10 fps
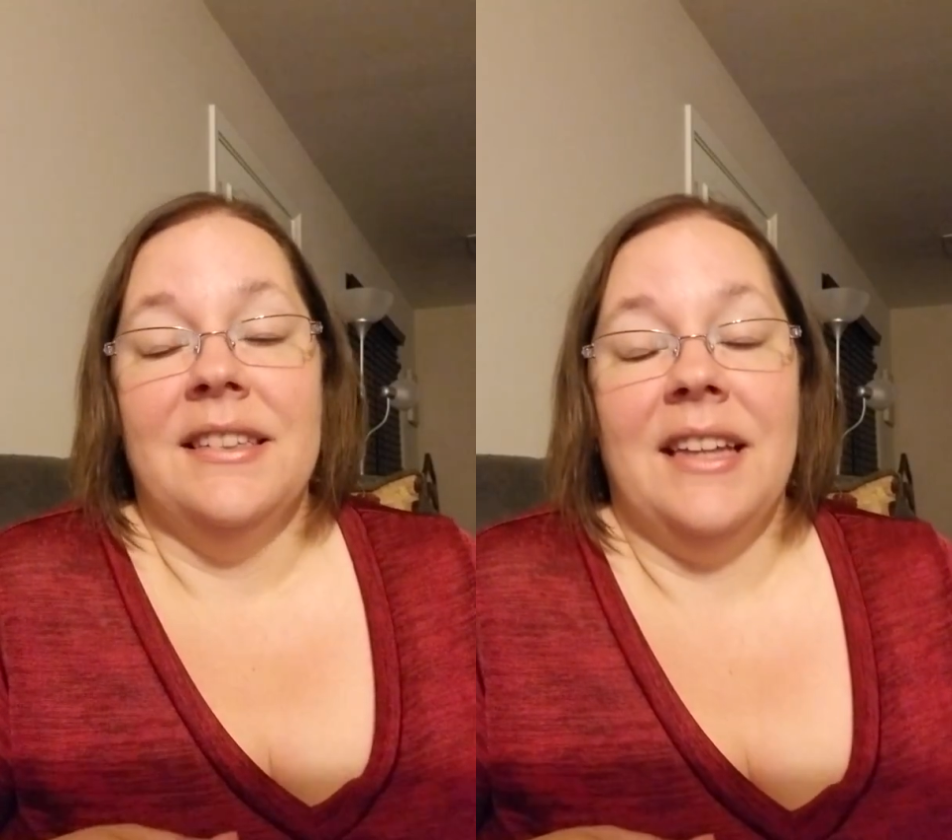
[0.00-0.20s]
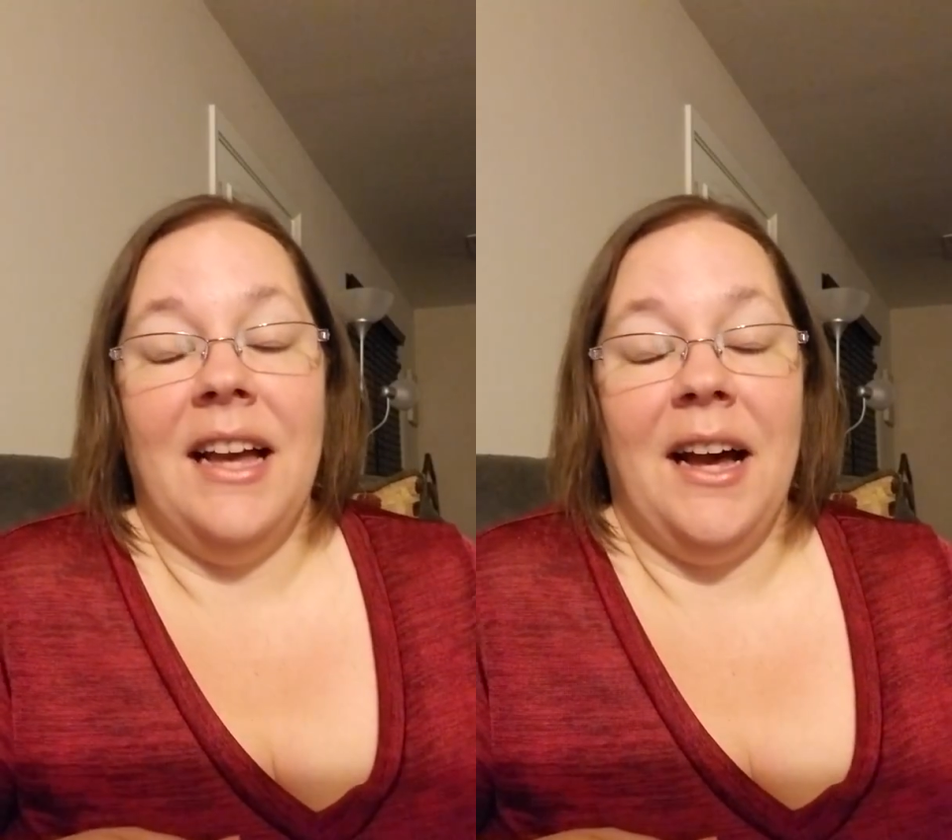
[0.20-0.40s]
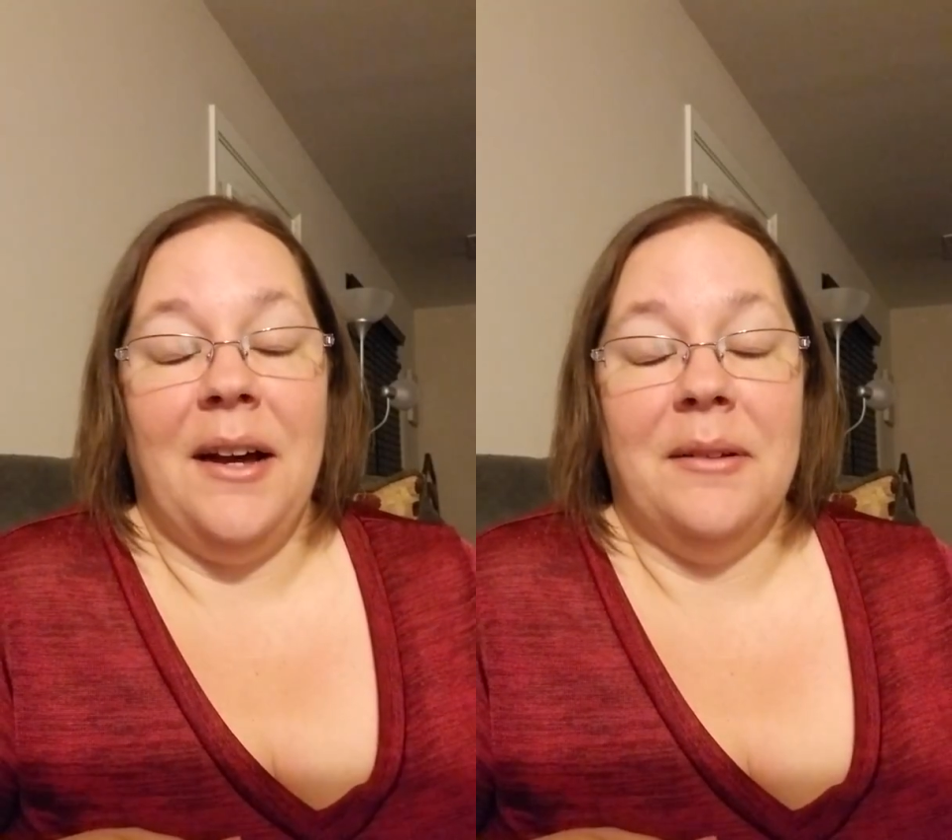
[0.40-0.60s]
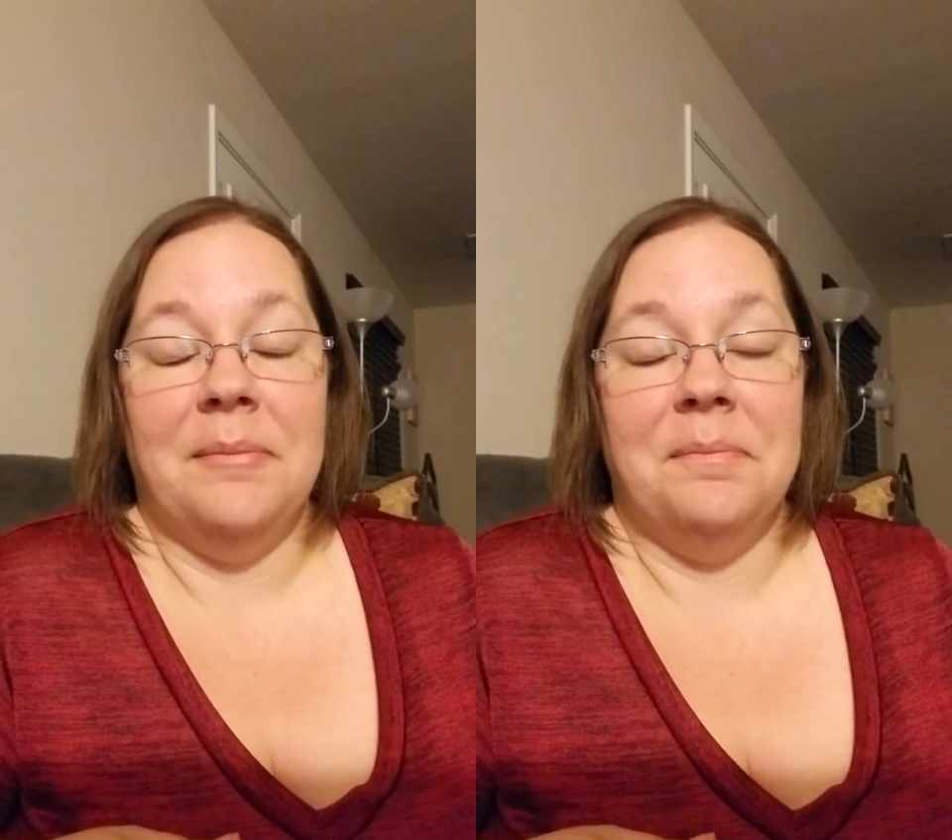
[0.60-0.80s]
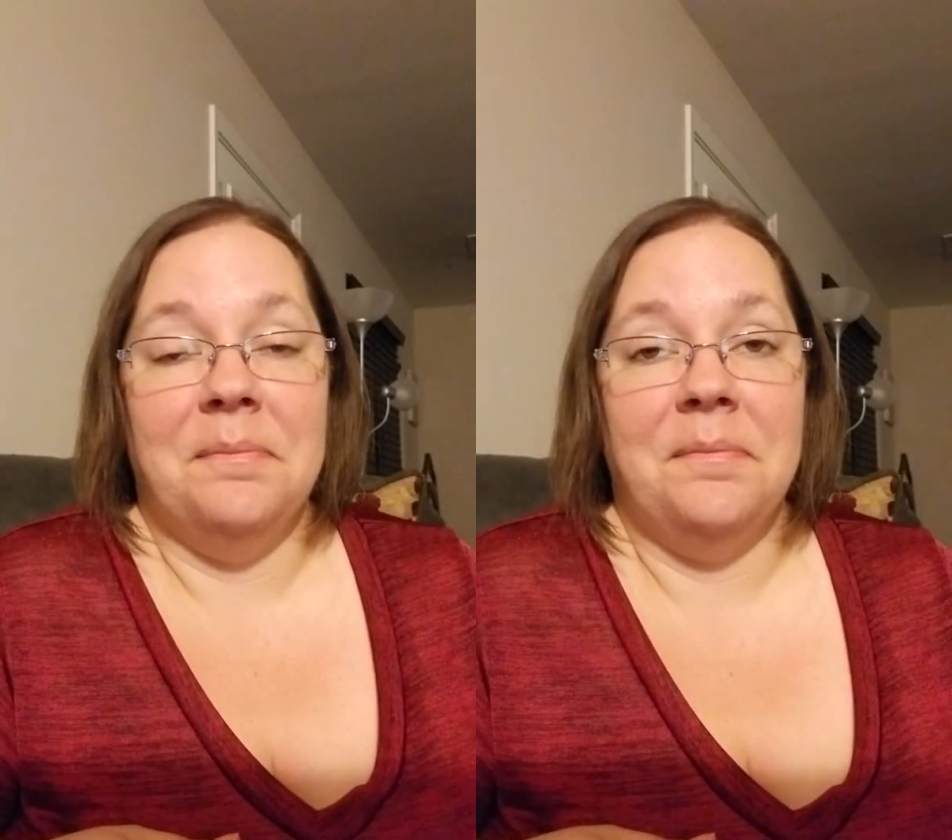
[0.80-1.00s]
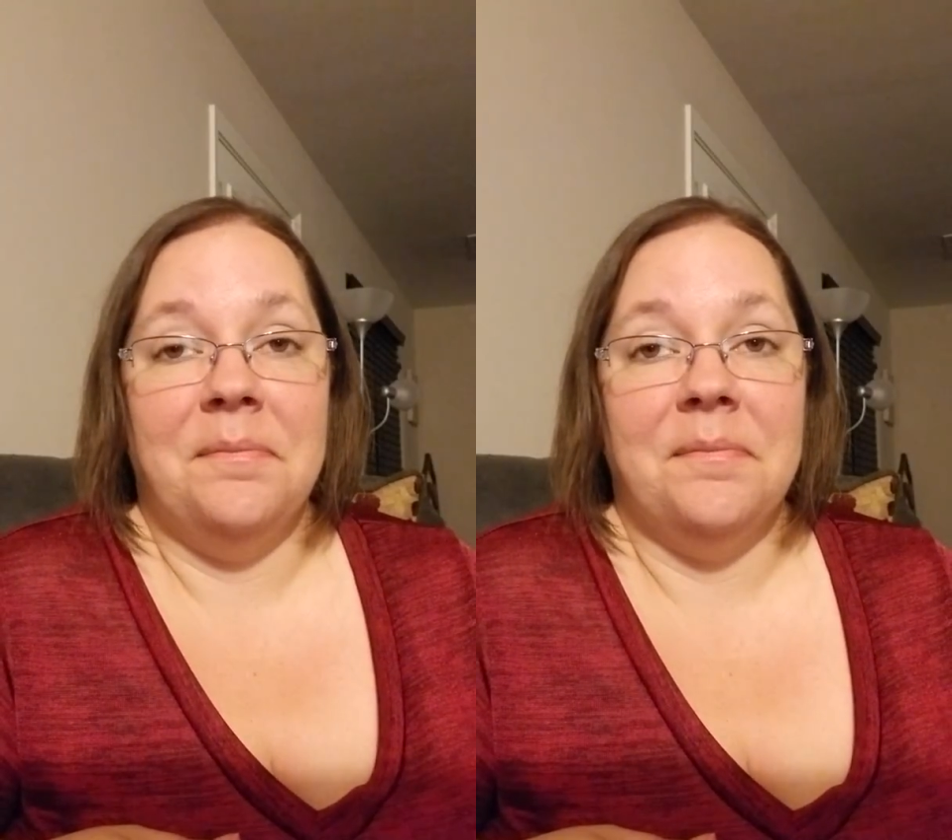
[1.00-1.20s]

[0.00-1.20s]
Because